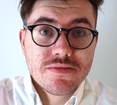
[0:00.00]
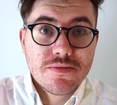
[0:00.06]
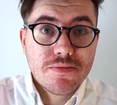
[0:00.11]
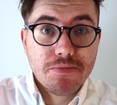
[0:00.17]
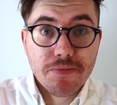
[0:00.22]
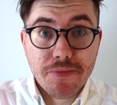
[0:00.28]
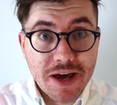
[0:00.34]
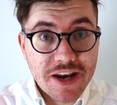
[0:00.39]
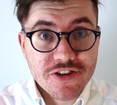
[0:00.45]

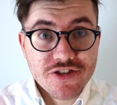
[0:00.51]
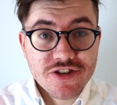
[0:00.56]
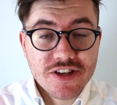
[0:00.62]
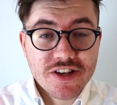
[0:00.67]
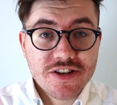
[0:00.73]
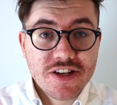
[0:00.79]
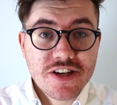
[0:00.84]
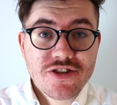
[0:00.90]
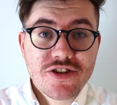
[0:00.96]
manage the
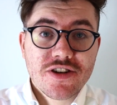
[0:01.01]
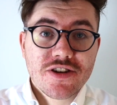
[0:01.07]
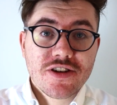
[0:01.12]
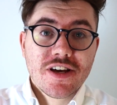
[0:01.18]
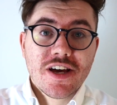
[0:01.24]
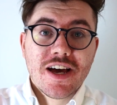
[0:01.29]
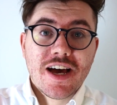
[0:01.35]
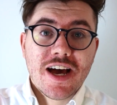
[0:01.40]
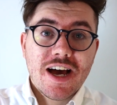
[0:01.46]
condition
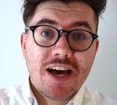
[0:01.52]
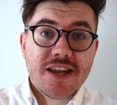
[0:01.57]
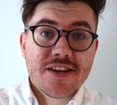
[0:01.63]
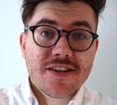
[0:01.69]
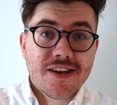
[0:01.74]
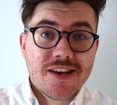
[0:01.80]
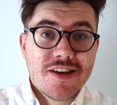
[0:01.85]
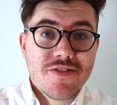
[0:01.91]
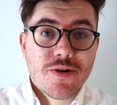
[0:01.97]

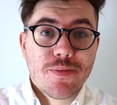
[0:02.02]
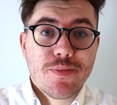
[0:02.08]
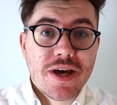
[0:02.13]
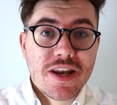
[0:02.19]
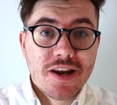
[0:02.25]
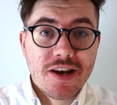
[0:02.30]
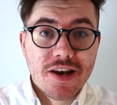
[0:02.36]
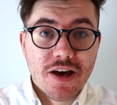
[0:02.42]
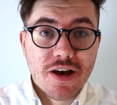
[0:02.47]
and live a
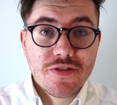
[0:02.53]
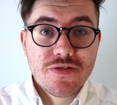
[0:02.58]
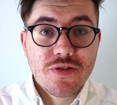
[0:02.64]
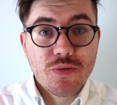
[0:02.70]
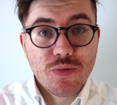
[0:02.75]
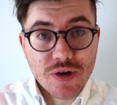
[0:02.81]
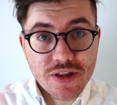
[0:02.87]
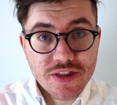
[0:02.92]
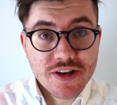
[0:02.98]
better life
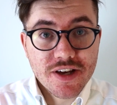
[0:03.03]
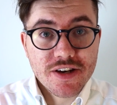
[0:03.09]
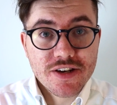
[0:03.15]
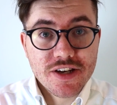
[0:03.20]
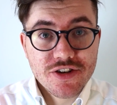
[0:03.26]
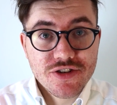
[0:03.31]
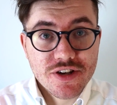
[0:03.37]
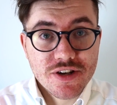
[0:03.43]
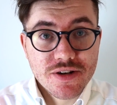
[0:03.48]
with the
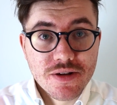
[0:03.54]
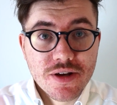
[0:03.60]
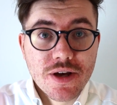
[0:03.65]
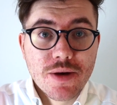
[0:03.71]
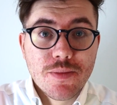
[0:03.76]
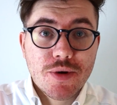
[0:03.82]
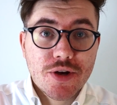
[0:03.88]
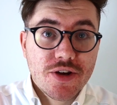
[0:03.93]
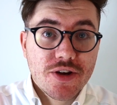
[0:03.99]
condition,
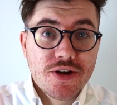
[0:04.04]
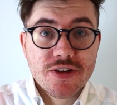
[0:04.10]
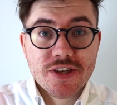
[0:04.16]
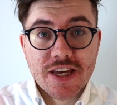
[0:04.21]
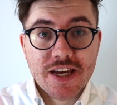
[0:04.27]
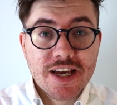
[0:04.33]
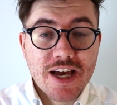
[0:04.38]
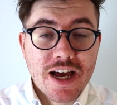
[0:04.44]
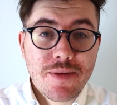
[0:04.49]
because
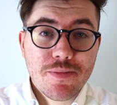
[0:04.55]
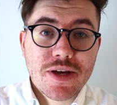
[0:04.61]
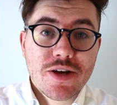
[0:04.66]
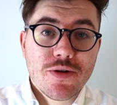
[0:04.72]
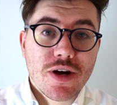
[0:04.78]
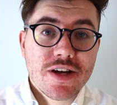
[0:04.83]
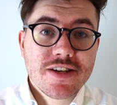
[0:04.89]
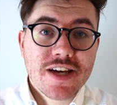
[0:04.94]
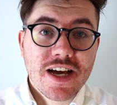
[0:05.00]
it can be
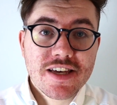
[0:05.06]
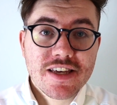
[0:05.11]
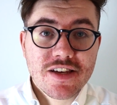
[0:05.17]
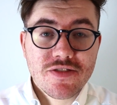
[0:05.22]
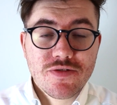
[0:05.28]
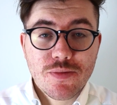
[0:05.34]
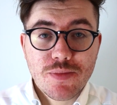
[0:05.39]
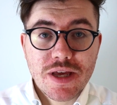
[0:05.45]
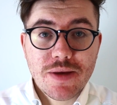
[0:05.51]
quite
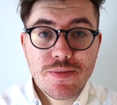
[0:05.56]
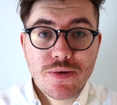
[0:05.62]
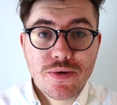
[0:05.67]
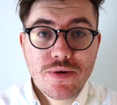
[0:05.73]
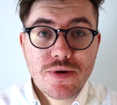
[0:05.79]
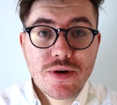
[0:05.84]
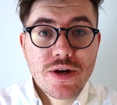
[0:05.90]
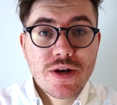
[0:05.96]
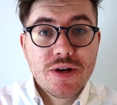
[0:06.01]
taxing for
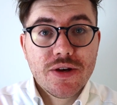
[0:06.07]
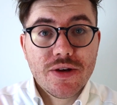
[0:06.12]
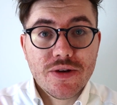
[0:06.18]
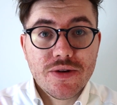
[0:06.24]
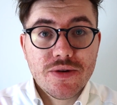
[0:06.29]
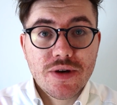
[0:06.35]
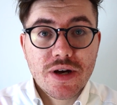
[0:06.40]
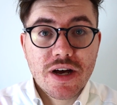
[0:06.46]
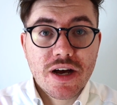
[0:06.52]
people
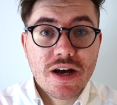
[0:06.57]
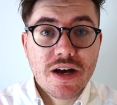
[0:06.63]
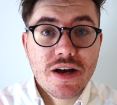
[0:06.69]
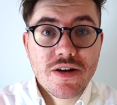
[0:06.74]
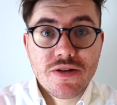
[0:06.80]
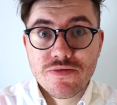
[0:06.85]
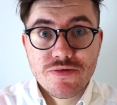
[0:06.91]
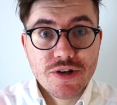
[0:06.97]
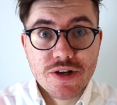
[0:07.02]
who
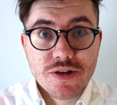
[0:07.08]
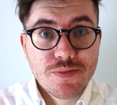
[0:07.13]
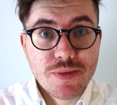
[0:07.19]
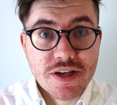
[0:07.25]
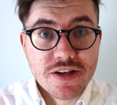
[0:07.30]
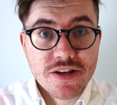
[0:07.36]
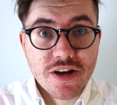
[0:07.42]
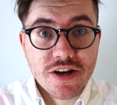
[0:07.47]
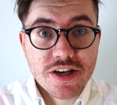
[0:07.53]
have just
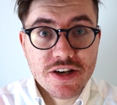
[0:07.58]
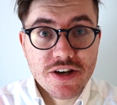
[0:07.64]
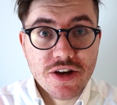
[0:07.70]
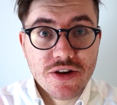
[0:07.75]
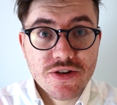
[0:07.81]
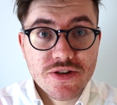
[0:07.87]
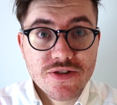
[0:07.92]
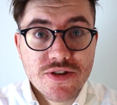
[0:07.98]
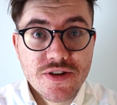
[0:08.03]
been
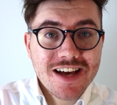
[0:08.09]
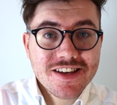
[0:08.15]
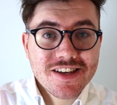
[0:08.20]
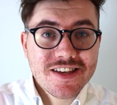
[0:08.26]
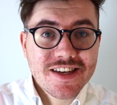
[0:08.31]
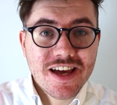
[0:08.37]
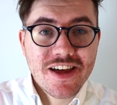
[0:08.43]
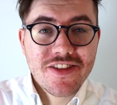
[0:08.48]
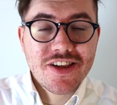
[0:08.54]
diagnosed. As I
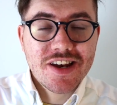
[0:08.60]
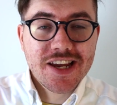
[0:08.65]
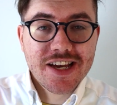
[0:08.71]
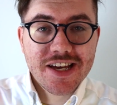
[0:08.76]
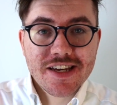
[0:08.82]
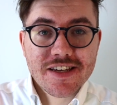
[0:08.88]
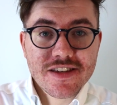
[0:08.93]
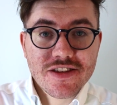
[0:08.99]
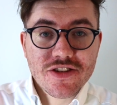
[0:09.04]
said, the
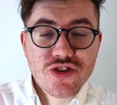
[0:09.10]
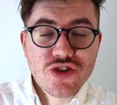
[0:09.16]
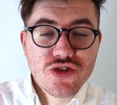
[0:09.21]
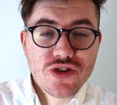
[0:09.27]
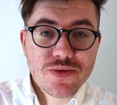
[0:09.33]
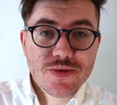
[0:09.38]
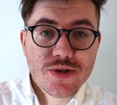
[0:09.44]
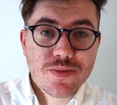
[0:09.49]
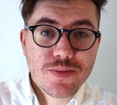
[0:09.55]
link is in the
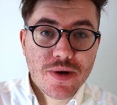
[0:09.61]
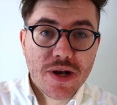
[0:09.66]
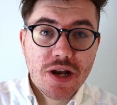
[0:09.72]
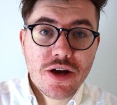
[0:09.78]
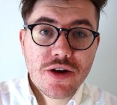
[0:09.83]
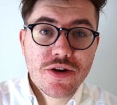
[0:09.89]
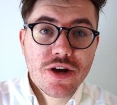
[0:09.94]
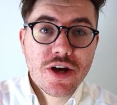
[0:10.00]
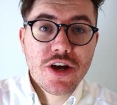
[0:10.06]
description
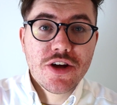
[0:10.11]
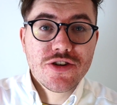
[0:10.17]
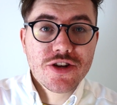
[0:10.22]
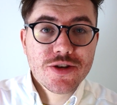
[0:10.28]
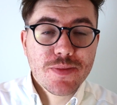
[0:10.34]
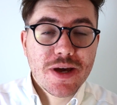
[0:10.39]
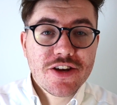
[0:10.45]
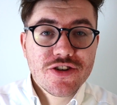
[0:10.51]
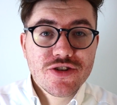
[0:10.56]
below.
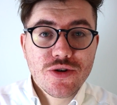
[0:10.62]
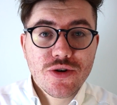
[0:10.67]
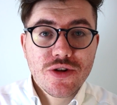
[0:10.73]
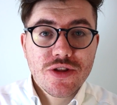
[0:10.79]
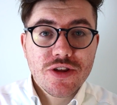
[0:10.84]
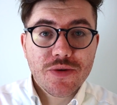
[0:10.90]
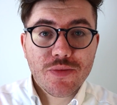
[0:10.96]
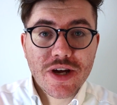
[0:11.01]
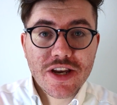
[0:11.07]
Just make sure
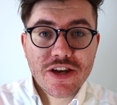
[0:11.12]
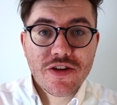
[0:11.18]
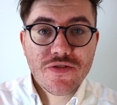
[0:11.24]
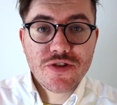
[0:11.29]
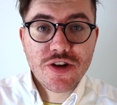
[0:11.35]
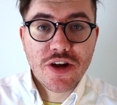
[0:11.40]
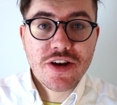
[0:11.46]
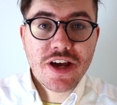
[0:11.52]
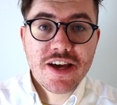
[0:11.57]
that when
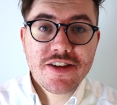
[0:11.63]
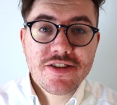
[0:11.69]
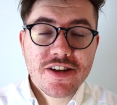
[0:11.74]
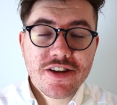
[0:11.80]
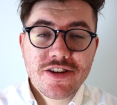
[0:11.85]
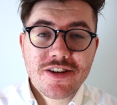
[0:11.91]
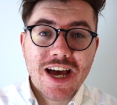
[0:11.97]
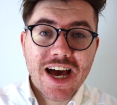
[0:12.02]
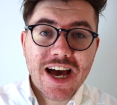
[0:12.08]
you've
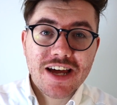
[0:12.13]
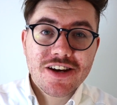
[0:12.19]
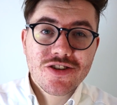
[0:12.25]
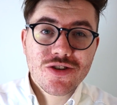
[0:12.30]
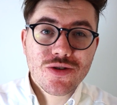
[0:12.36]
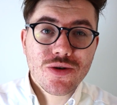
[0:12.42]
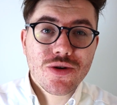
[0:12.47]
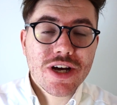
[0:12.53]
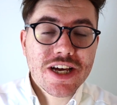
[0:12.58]
donated, add
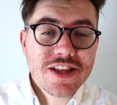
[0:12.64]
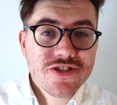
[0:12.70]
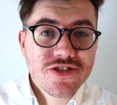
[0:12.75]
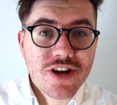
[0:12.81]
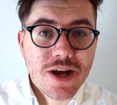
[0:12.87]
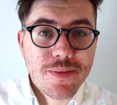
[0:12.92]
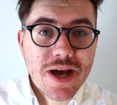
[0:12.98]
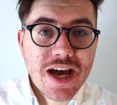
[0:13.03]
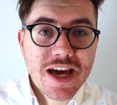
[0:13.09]
your
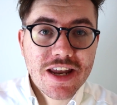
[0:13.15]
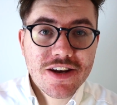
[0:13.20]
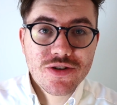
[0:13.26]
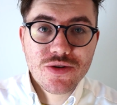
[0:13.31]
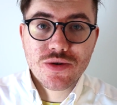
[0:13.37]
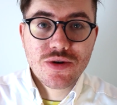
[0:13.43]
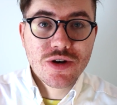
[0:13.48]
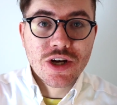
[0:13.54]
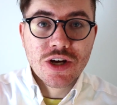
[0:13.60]
Instagram
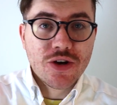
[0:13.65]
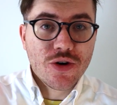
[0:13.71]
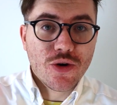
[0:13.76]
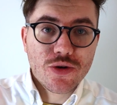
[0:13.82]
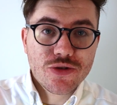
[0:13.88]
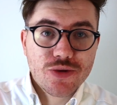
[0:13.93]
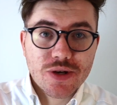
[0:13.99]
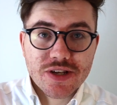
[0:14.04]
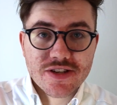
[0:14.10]
handle
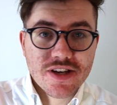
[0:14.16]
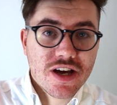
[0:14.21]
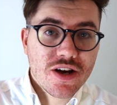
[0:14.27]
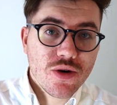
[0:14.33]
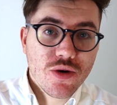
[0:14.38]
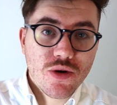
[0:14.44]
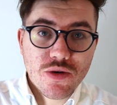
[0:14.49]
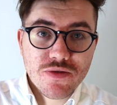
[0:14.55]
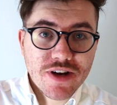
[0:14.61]
or Twitter
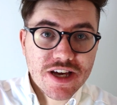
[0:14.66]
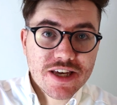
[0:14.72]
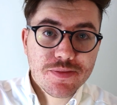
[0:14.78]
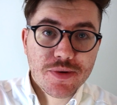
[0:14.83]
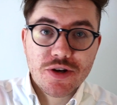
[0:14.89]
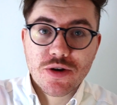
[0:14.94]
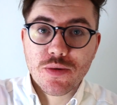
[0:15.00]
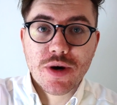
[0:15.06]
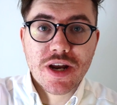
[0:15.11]
or
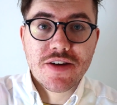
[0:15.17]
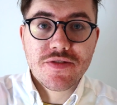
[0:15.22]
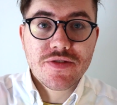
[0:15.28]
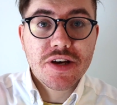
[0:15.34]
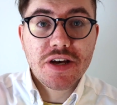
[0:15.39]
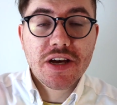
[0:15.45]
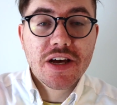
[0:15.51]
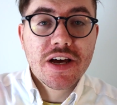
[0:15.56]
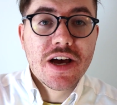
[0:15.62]
Facebook or
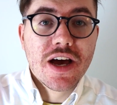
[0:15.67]
whatever,